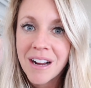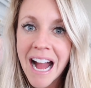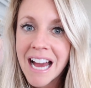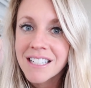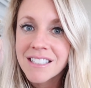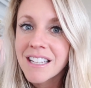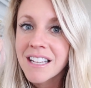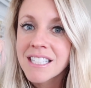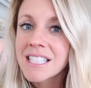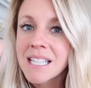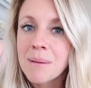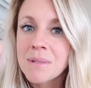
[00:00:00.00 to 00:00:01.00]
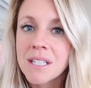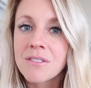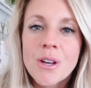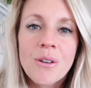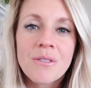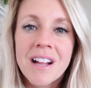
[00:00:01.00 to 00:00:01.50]
had accepted.
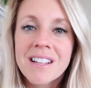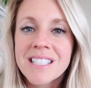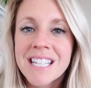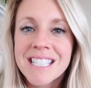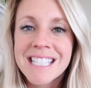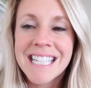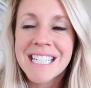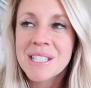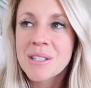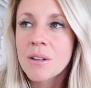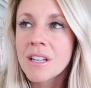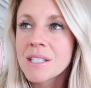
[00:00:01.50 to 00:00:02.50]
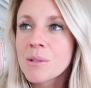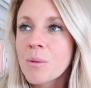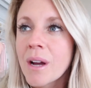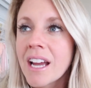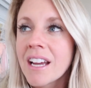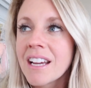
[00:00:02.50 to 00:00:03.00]
So Valentine's Day is 2 days
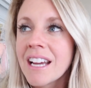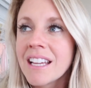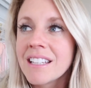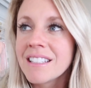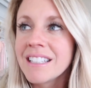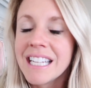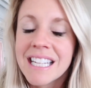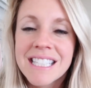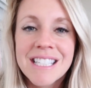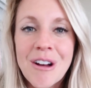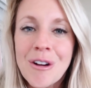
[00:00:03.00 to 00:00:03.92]
away, and it's